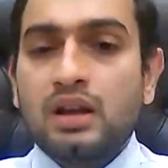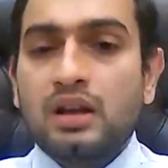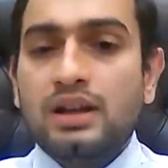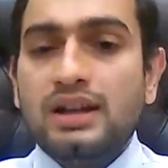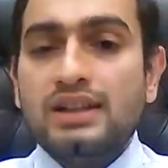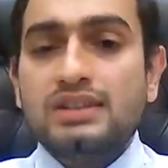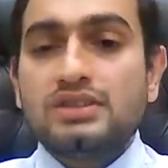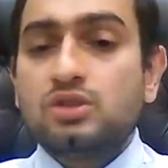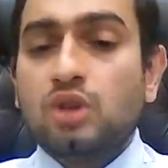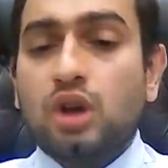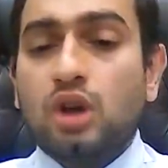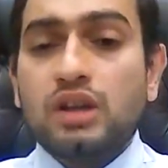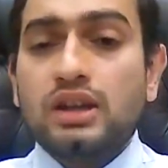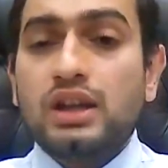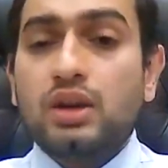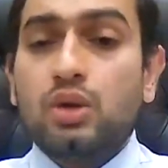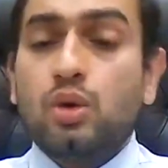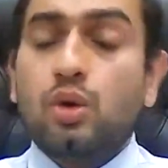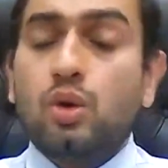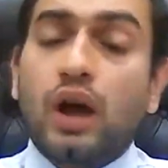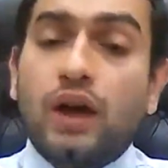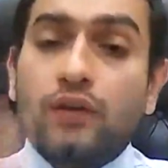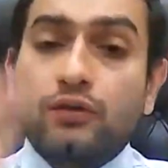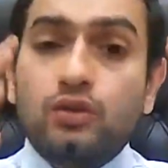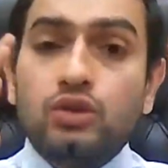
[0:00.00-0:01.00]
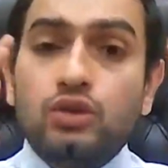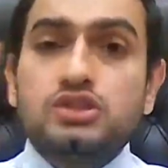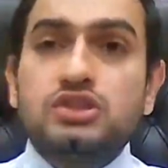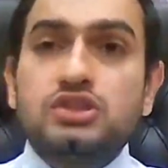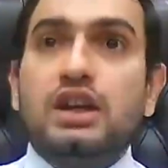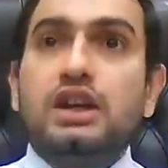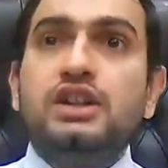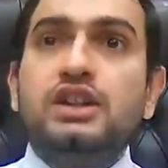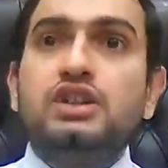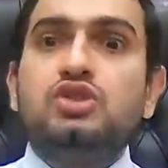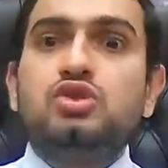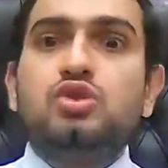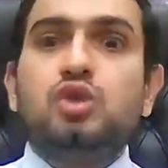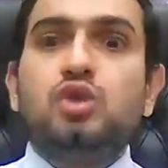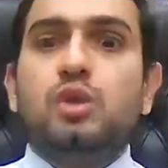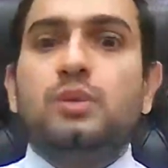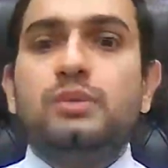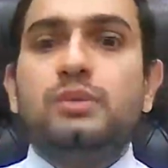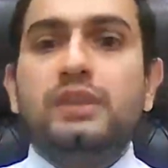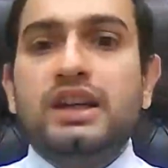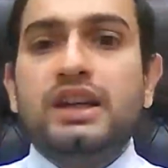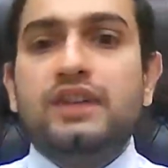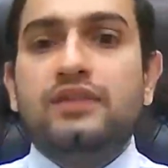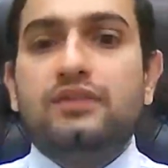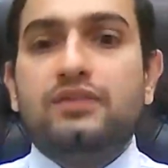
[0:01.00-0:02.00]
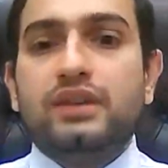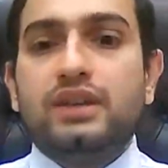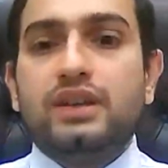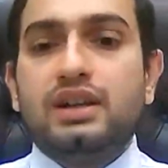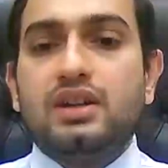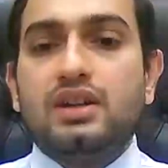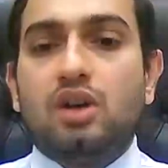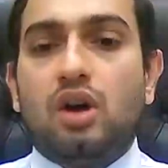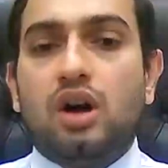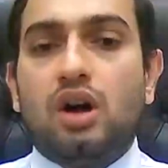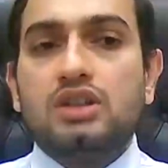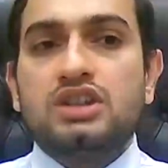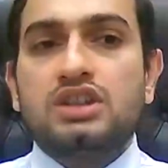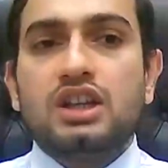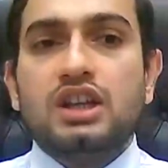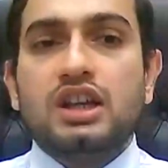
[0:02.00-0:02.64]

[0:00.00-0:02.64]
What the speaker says: It's not that, oh, I have to study so many different laws.